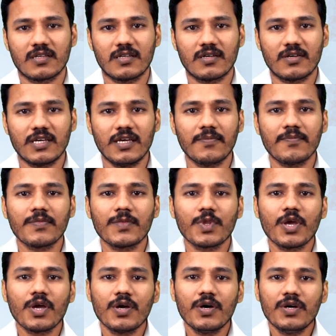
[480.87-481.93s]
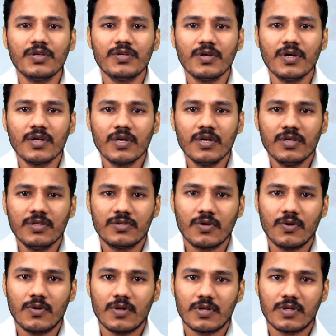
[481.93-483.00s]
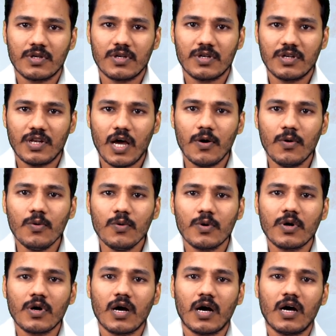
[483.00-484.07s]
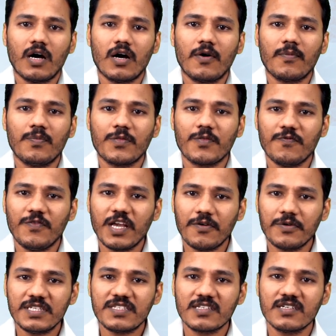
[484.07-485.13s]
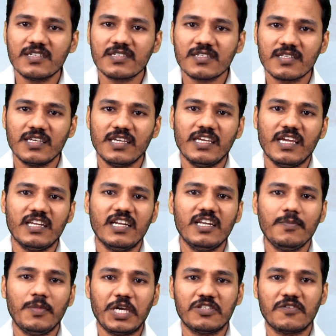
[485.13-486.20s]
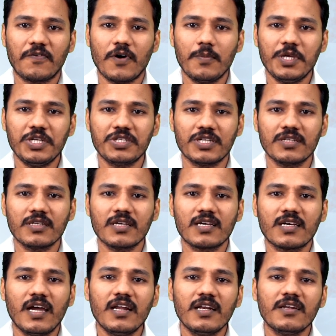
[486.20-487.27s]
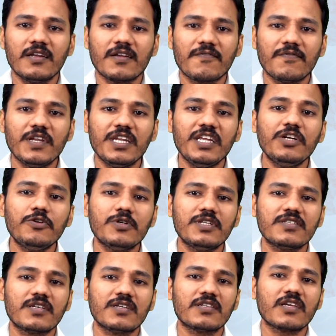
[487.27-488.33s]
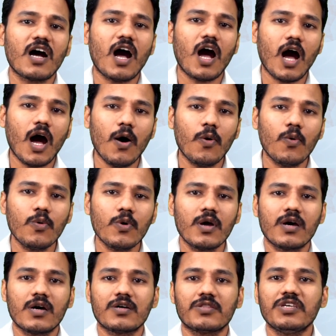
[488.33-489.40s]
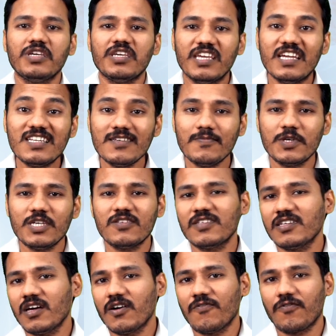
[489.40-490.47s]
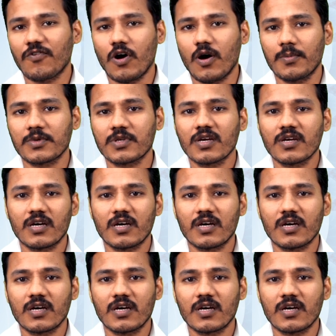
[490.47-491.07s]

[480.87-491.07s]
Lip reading: Okay. So, now we have discussed the NADPH formation, and we need to discuss how the ATP is formed